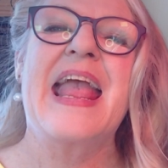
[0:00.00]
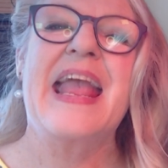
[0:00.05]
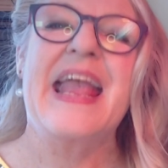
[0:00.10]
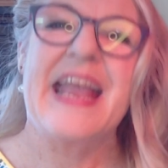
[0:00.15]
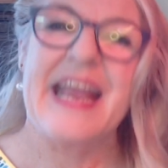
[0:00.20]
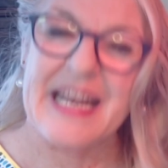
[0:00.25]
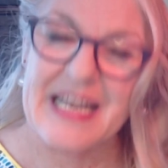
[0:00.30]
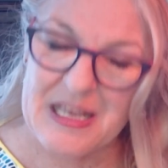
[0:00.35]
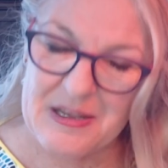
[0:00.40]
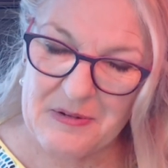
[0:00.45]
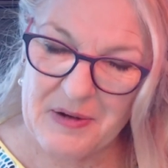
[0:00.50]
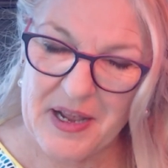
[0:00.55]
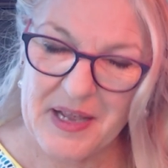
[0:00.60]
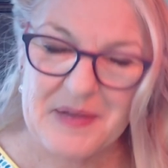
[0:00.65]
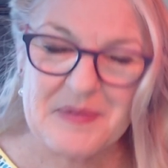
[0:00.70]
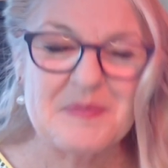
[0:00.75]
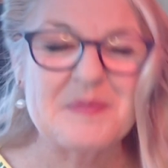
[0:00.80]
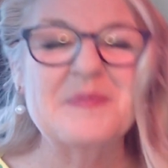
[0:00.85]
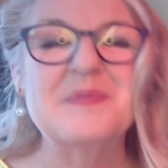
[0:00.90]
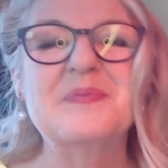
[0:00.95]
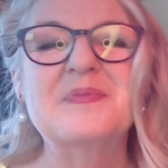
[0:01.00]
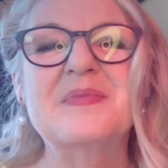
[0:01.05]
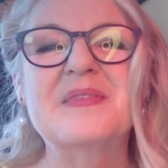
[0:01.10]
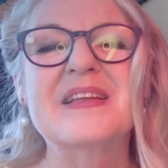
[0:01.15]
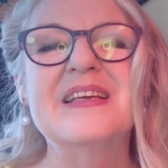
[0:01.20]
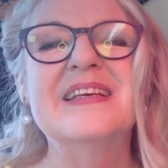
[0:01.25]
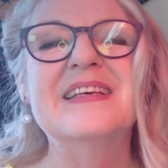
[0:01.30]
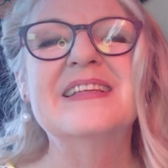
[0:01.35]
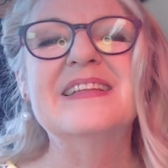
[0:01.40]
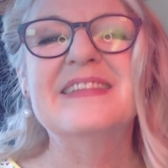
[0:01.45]
Anyway,
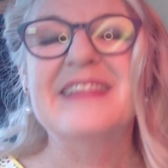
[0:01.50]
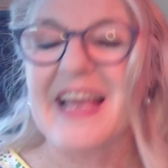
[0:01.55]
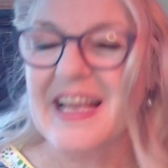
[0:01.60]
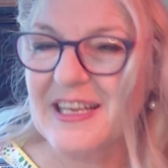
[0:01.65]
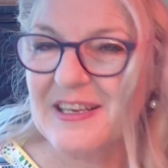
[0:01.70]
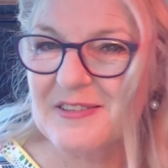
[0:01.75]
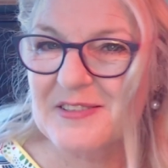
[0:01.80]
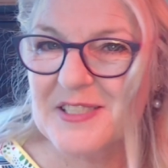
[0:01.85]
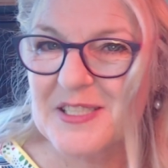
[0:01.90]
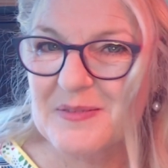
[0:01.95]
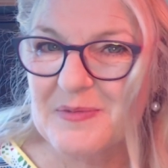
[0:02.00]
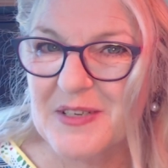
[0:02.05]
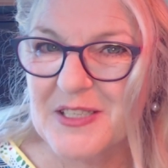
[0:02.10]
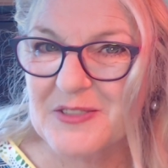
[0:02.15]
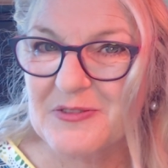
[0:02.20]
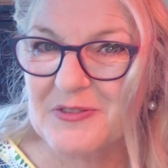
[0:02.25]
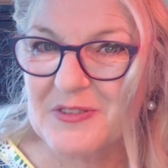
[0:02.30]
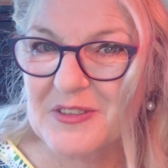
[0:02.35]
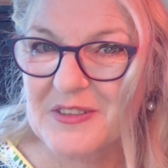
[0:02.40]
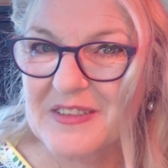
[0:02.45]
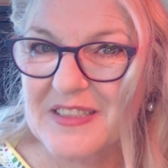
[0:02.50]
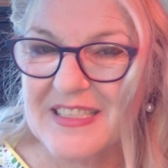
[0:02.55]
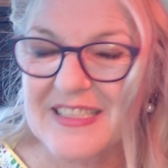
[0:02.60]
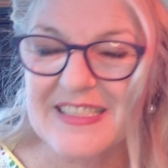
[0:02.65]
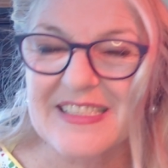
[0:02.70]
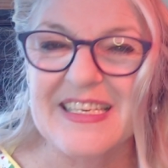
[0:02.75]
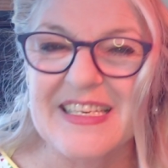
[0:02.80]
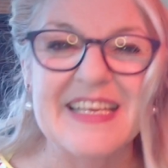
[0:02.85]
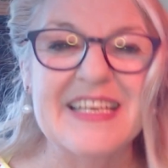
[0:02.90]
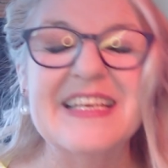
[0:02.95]
thank you so much for
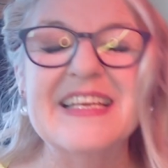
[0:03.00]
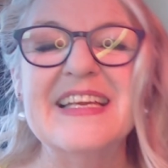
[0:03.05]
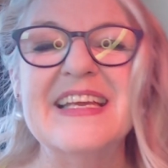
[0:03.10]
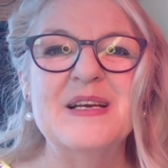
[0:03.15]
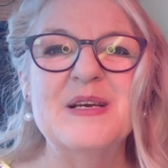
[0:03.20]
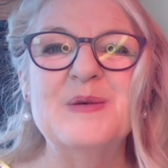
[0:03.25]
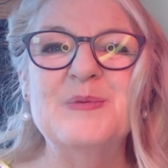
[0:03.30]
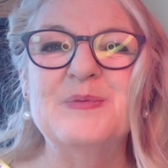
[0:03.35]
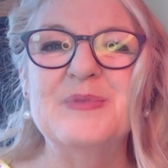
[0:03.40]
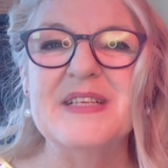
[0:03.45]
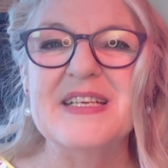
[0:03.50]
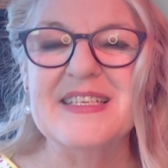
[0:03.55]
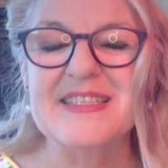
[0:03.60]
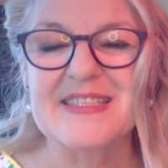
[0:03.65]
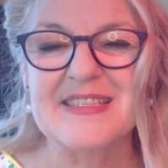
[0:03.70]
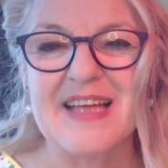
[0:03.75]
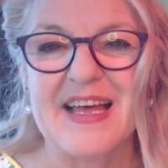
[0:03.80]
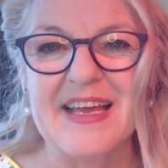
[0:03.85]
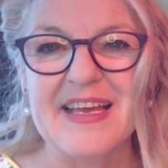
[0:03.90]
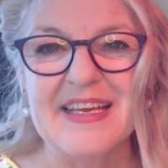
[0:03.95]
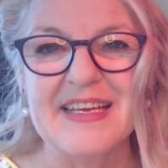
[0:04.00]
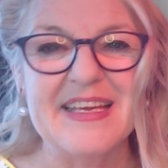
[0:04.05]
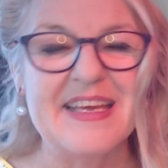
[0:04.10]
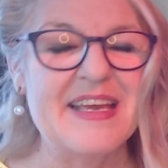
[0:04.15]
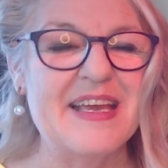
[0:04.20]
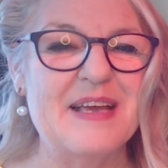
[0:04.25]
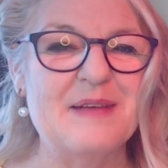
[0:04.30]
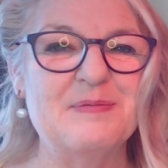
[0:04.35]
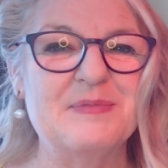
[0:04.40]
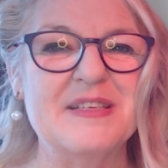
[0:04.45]
listening. Please
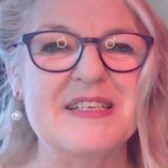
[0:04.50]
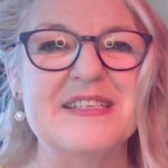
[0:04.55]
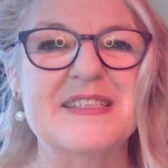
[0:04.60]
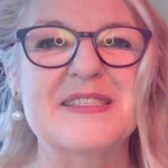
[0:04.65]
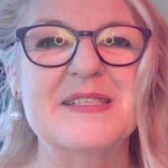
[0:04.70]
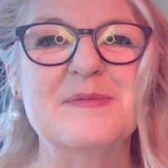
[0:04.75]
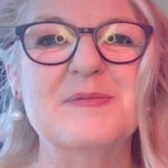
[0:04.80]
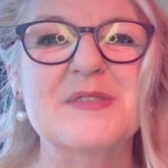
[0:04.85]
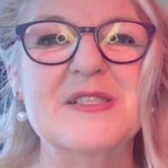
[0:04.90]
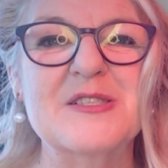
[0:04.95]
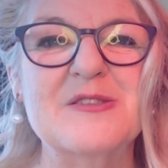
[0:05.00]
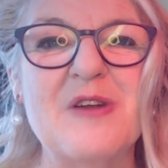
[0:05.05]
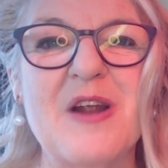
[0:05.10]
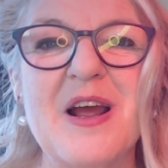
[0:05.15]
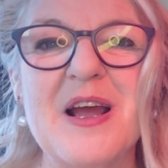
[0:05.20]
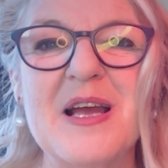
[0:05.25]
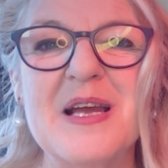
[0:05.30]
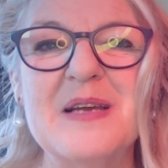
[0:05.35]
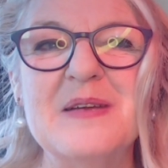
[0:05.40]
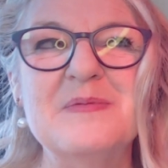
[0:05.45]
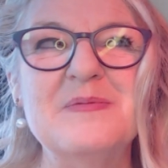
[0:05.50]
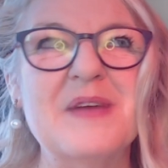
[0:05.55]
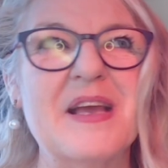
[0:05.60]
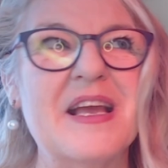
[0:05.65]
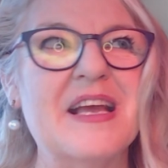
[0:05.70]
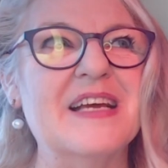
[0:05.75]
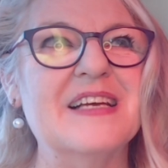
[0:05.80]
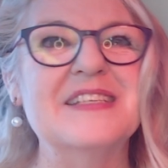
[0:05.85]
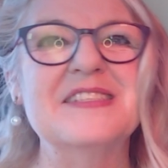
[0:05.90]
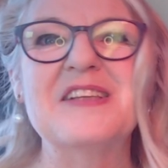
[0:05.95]
like, please subscribe,
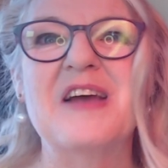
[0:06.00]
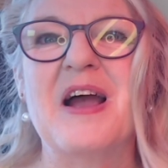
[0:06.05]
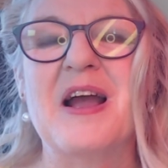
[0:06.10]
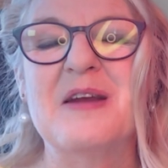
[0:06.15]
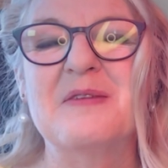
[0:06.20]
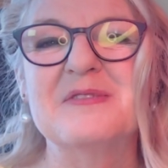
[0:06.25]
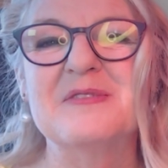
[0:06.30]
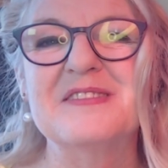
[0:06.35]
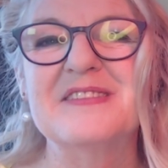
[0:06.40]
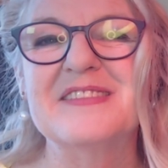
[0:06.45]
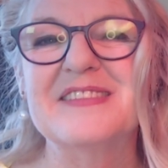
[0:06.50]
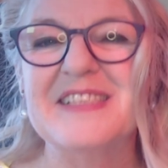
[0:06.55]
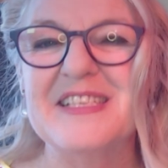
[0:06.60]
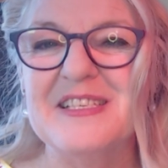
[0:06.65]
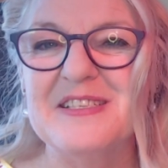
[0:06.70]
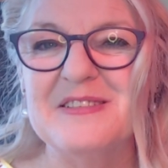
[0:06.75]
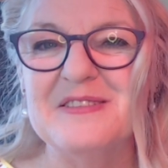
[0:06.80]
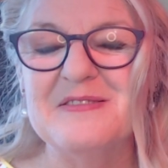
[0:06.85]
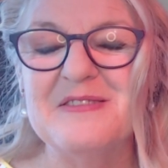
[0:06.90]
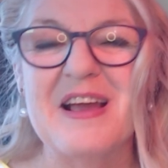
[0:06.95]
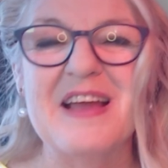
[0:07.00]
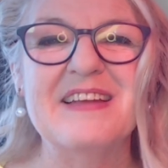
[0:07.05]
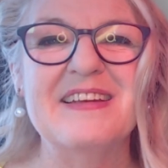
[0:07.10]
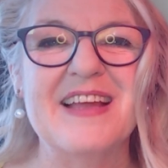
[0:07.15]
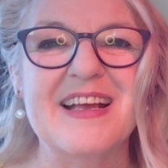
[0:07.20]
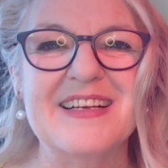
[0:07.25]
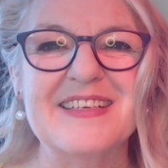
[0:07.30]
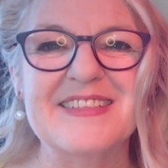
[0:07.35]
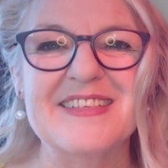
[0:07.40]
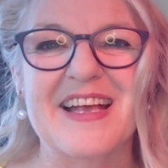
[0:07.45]
and I will see you
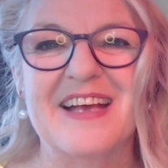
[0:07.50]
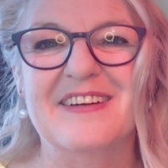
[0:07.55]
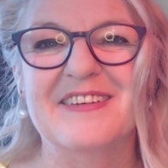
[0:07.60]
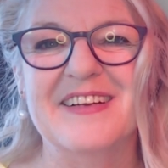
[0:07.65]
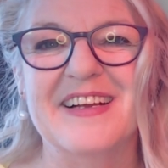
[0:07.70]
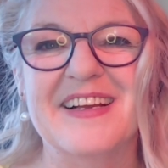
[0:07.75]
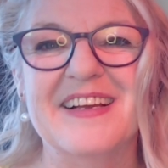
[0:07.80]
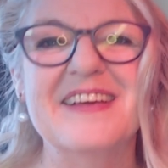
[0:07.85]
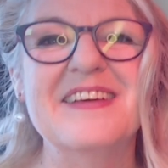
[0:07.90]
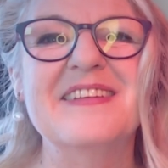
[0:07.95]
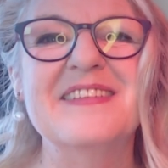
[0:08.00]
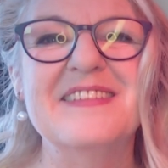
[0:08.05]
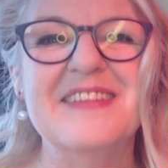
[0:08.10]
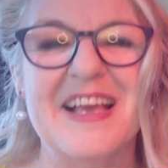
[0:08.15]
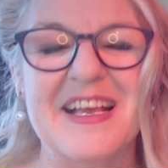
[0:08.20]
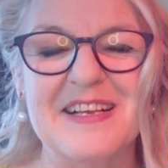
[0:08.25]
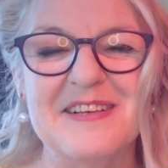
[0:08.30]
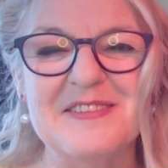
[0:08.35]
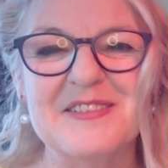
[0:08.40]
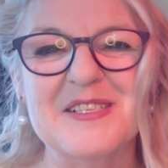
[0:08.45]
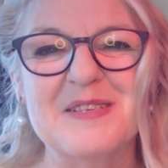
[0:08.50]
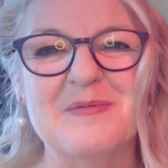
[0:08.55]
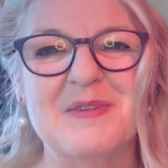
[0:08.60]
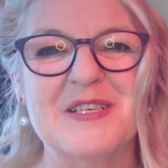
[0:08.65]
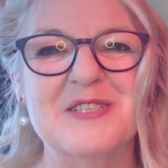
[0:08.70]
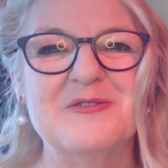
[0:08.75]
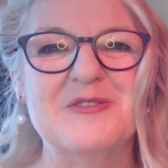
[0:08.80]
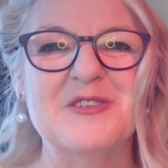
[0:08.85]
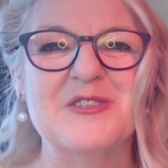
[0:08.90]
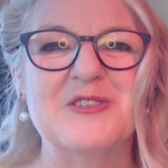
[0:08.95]
next Saturday. Thank you so
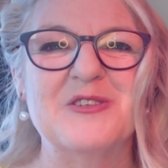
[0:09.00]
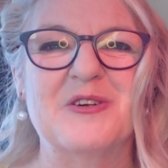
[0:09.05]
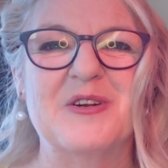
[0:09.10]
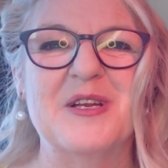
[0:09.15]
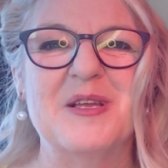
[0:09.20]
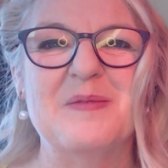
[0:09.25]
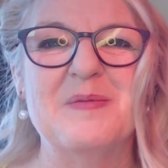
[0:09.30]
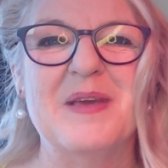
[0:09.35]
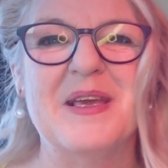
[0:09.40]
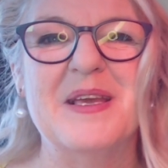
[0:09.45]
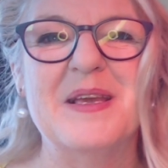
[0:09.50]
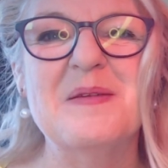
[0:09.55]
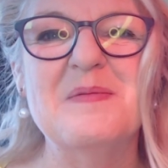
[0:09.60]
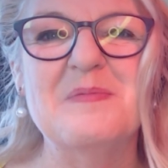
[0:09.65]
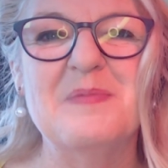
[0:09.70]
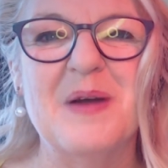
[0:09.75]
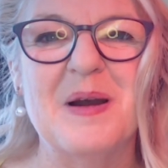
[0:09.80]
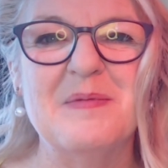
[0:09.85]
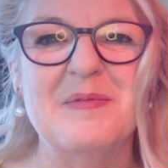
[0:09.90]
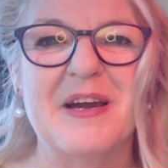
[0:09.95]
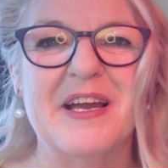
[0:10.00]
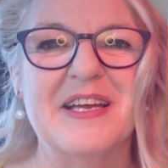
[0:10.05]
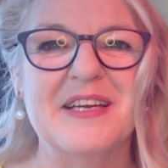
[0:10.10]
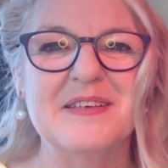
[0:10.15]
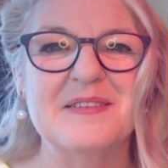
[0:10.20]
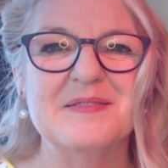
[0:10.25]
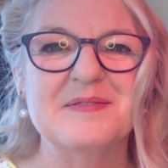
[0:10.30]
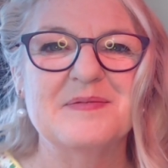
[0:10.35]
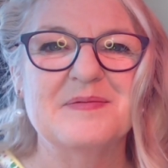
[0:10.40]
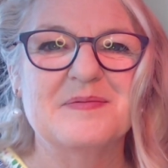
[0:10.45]
much for joining me. Bye-bye.